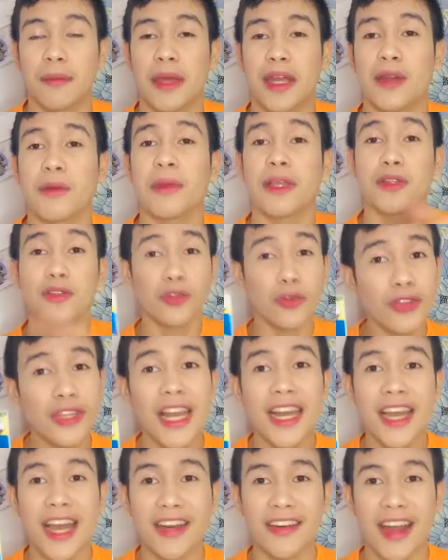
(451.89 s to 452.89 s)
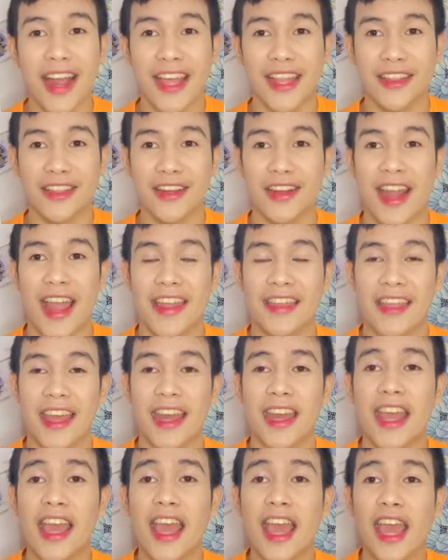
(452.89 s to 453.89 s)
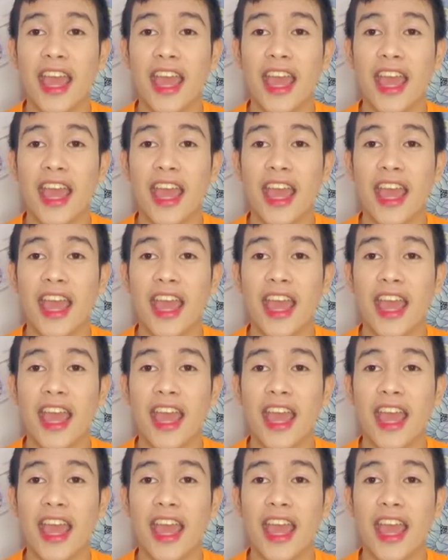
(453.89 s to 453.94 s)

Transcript: Pero may totoo talagang writer, and then